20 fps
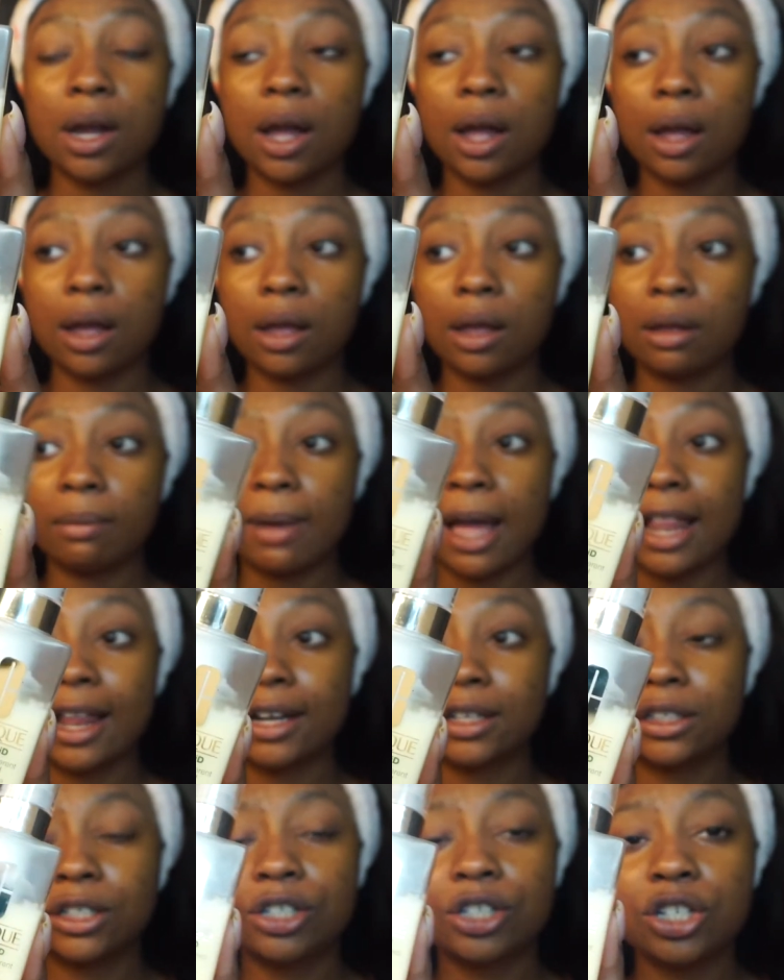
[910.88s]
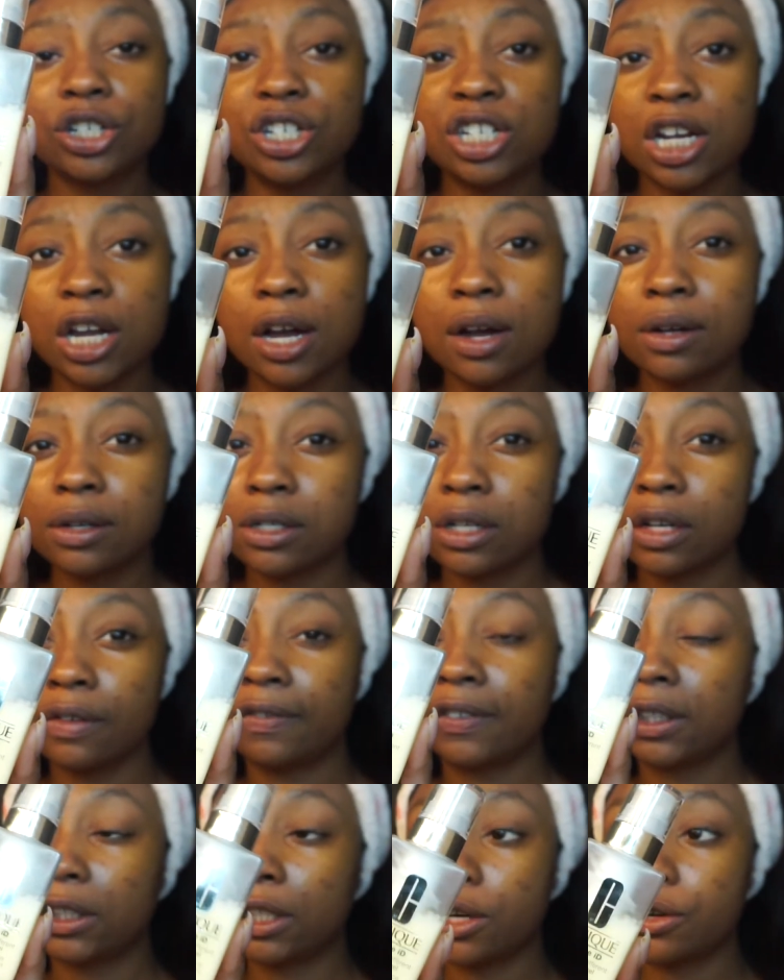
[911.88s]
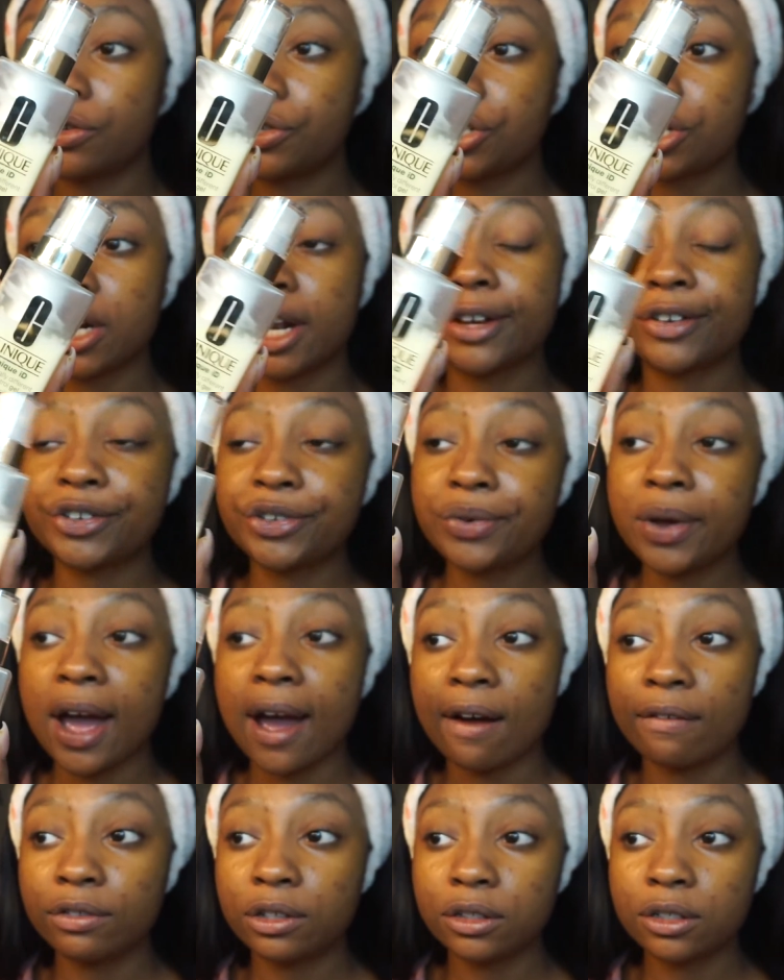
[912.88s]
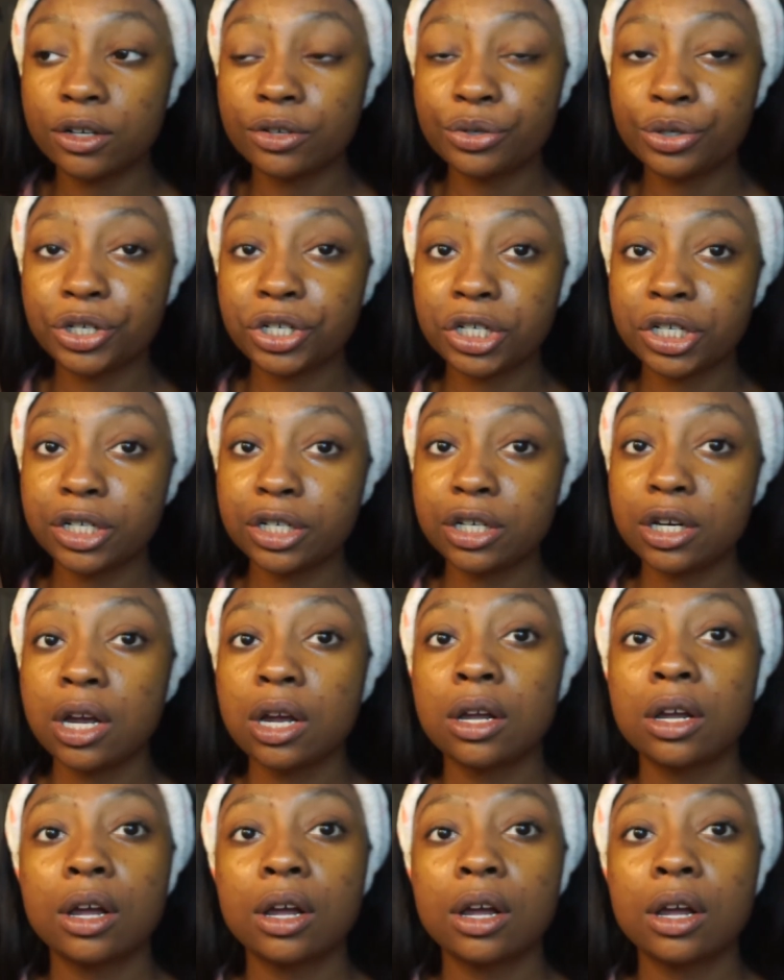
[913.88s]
I like to use the gel instead of the lotion. I do have the lotion.